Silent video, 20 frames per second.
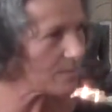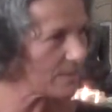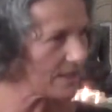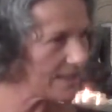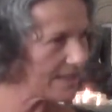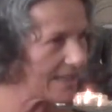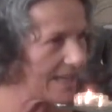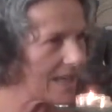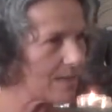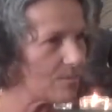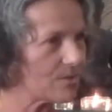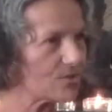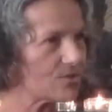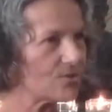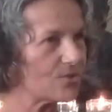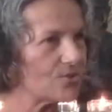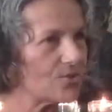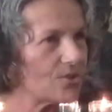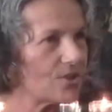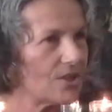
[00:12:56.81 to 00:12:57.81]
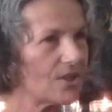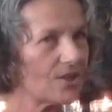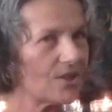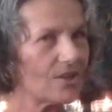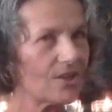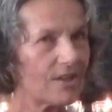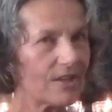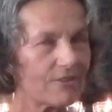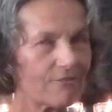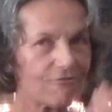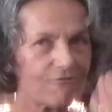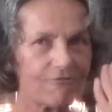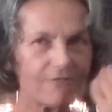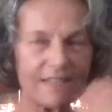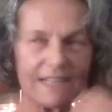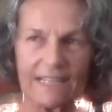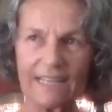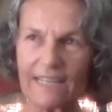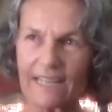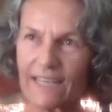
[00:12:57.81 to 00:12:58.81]
being able to
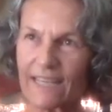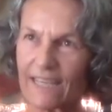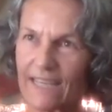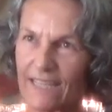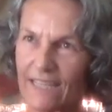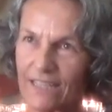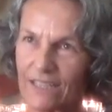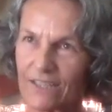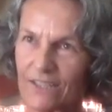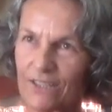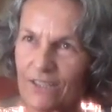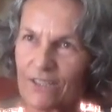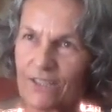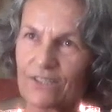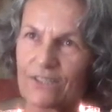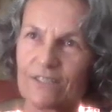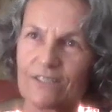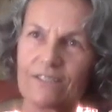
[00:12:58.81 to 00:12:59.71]
really hear